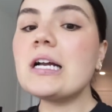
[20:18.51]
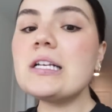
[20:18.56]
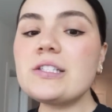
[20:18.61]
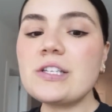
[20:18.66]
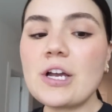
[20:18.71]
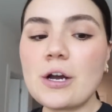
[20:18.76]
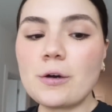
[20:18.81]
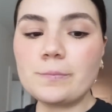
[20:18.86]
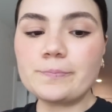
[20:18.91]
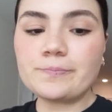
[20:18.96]

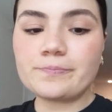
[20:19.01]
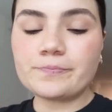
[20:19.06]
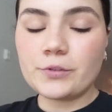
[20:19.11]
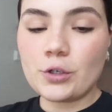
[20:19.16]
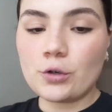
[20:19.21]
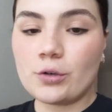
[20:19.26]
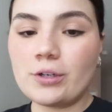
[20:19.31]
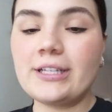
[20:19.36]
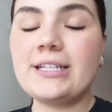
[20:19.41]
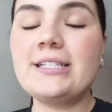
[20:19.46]
So
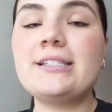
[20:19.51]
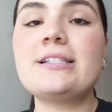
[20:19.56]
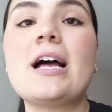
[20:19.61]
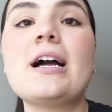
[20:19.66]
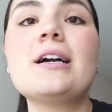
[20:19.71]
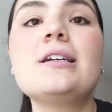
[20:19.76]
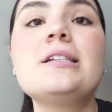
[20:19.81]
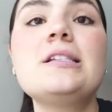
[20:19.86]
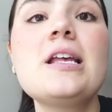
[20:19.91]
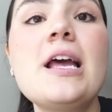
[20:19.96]
totally
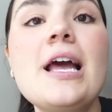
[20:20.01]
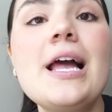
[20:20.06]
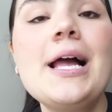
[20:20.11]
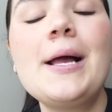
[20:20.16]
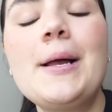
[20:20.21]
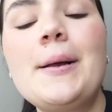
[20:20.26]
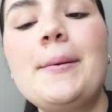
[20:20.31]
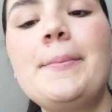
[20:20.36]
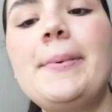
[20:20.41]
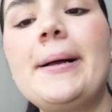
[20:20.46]
sucks,
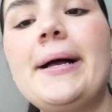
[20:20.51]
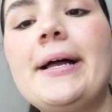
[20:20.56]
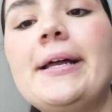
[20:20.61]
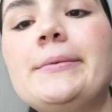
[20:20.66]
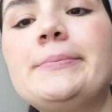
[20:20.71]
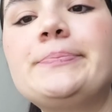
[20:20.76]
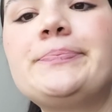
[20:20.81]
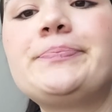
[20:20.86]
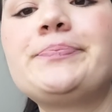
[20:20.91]
but